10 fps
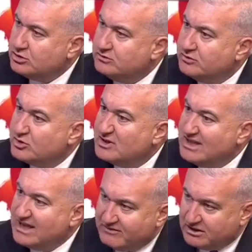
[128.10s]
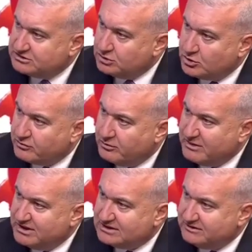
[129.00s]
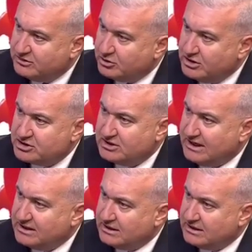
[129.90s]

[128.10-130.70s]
corridor was never closed for medical evacuation, and